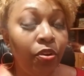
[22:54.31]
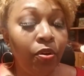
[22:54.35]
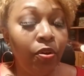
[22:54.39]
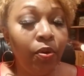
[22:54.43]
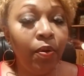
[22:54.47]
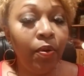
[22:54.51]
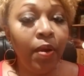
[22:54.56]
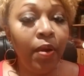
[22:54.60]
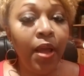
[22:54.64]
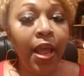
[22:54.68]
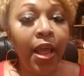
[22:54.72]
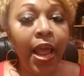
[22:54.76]

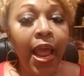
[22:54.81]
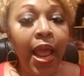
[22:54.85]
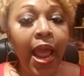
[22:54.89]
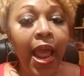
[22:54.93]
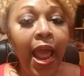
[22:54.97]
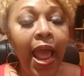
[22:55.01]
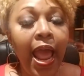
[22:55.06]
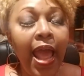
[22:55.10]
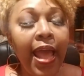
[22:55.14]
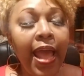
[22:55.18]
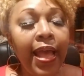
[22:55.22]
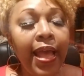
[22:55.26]
in the
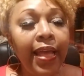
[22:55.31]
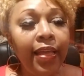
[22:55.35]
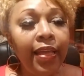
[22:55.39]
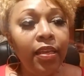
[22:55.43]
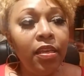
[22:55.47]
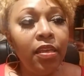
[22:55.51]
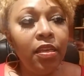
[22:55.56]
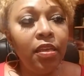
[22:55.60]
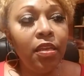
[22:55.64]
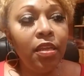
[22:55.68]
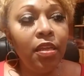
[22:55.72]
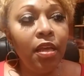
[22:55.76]
beginning of
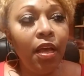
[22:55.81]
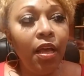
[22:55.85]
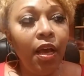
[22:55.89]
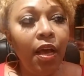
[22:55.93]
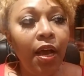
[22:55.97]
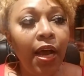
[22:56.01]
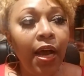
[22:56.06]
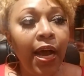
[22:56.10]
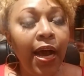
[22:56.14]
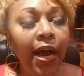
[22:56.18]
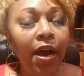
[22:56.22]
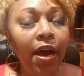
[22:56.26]
time,
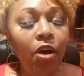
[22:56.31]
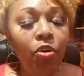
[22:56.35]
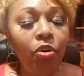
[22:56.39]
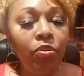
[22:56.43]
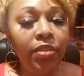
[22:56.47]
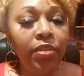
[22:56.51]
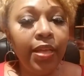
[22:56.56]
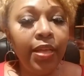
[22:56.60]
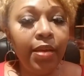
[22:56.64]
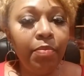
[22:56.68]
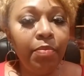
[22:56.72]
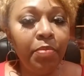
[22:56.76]
when,
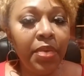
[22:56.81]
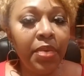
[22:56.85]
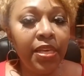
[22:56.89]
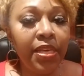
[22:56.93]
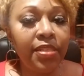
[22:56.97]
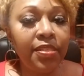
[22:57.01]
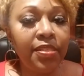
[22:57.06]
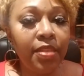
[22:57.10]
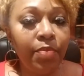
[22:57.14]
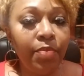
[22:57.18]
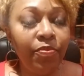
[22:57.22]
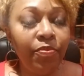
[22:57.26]
because
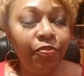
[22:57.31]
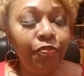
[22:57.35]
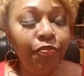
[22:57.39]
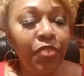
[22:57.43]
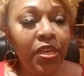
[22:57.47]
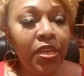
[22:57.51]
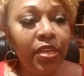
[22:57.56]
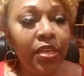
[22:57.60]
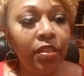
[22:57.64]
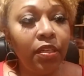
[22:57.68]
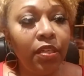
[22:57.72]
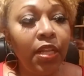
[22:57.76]
sometimes when
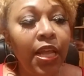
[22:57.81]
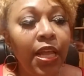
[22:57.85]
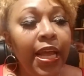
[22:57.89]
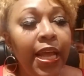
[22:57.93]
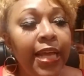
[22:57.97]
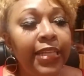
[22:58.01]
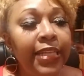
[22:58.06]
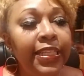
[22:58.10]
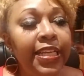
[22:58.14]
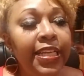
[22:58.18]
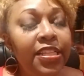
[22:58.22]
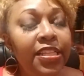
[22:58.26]
I talk,
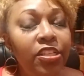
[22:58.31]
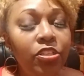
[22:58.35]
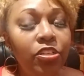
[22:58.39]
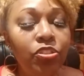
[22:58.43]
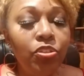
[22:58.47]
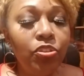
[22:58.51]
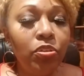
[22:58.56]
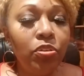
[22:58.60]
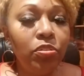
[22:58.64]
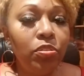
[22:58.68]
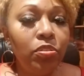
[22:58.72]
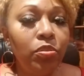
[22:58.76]
I'm going to bring in
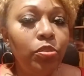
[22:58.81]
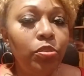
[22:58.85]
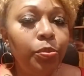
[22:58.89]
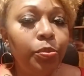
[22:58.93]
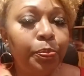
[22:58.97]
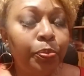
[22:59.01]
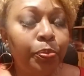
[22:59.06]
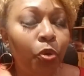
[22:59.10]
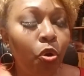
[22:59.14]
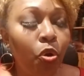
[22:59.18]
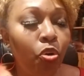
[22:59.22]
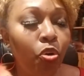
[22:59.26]
the
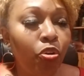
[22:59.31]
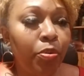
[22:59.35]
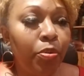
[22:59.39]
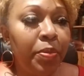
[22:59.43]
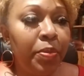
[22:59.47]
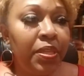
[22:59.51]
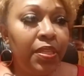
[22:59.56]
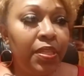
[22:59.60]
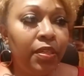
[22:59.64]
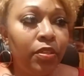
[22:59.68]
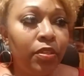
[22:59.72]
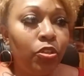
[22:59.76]
scriptures, because
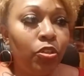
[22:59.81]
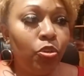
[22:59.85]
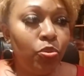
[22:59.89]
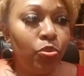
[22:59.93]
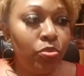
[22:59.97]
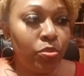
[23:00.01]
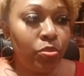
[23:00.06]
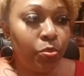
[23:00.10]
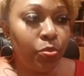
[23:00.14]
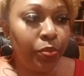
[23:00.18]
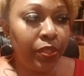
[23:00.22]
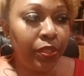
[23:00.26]
I bring
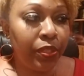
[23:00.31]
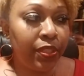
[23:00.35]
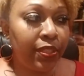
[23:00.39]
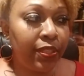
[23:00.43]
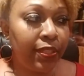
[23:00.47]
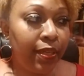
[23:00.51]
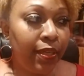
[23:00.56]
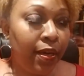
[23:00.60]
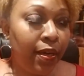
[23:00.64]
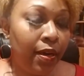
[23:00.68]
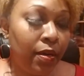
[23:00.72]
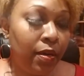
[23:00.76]
everything
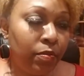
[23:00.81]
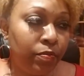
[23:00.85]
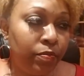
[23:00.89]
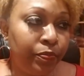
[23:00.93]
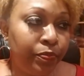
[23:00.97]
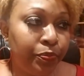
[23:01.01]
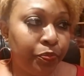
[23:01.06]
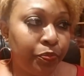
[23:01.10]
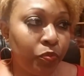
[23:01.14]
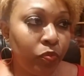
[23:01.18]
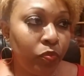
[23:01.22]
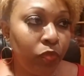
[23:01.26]
together and piece
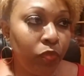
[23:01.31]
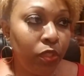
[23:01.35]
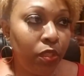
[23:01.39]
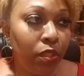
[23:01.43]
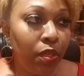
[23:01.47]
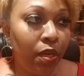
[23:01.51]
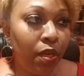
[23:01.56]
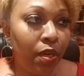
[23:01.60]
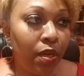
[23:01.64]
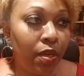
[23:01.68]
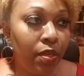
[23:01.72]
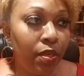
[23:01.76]
it all
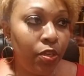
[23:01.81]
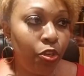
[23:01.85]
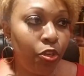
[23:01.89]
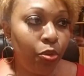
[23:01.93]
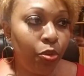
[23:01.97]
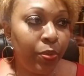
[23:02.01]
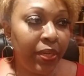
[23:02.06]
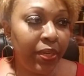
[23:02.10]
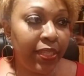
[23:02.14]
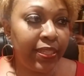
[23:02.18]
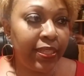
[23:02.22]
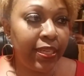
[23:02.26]
together,
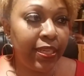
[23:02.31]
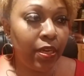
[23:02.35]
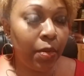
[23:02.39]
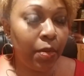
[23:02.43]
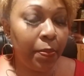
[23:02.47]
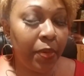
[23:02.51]
so that way we